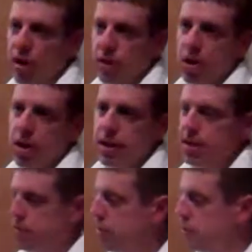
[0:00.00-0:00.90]
driving on it.
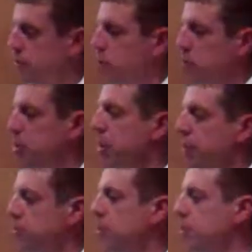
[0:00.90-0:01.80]
It's just for
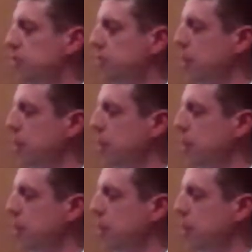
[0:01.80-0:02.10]
pedestrians and